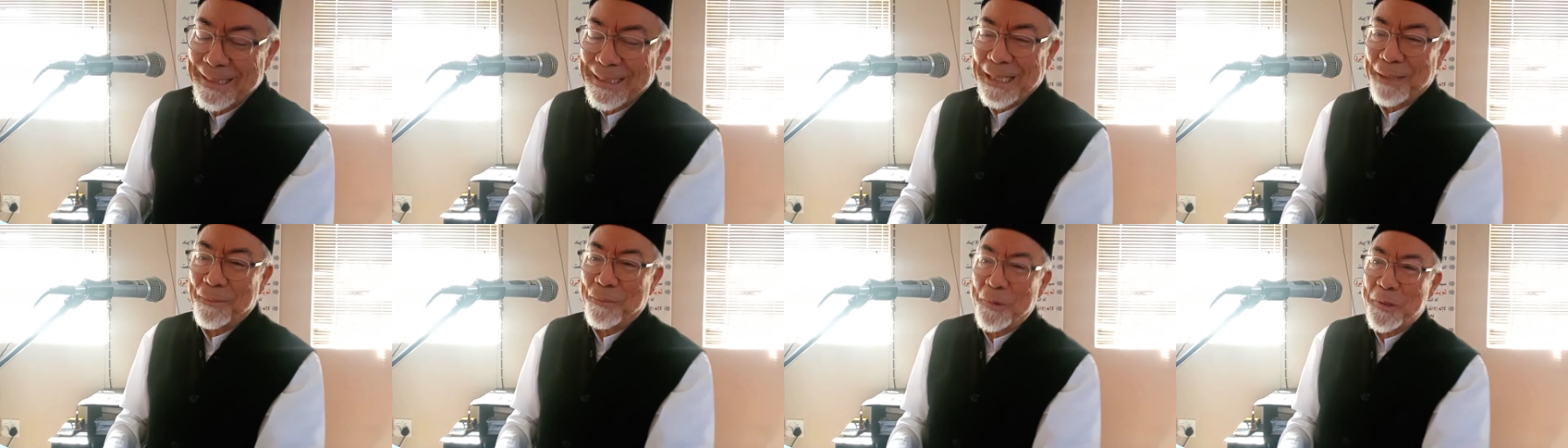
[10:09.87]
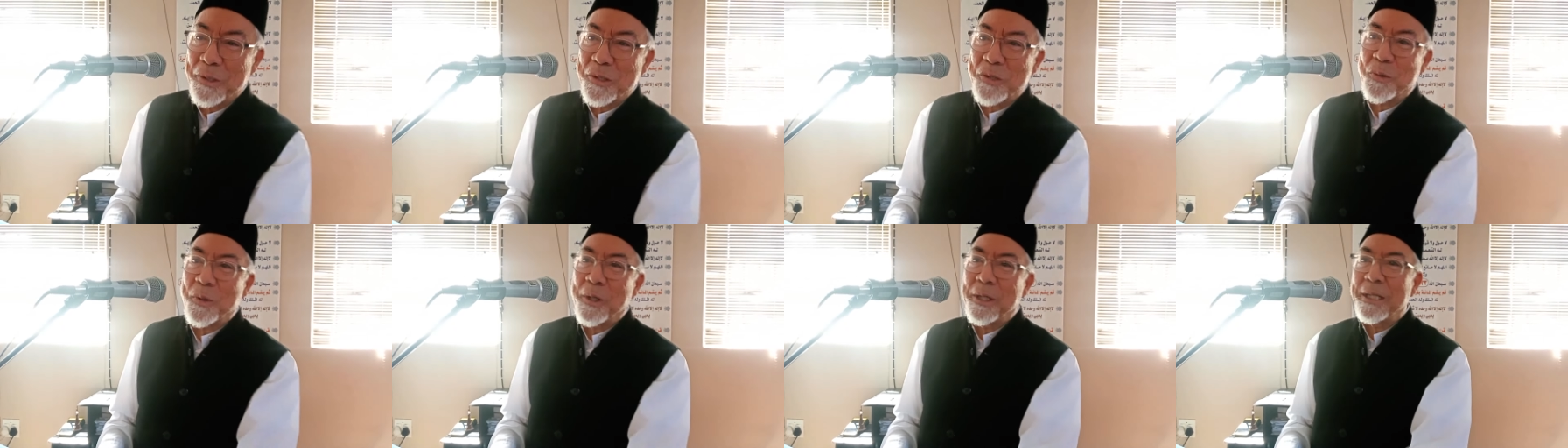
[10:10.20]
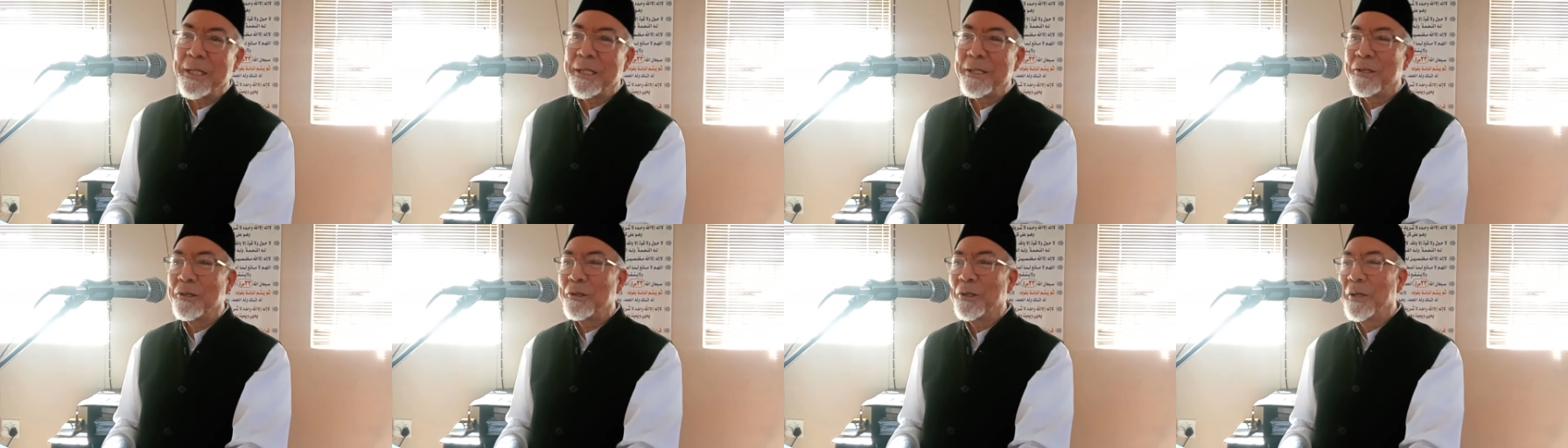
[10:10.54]
And I'm always
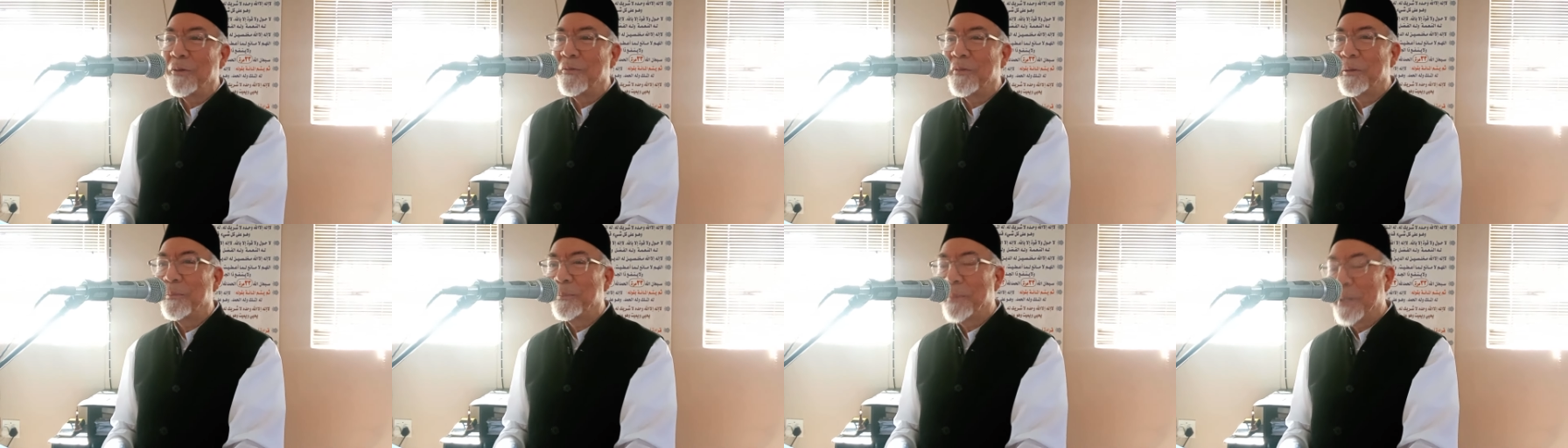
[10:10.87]
worried, you know, if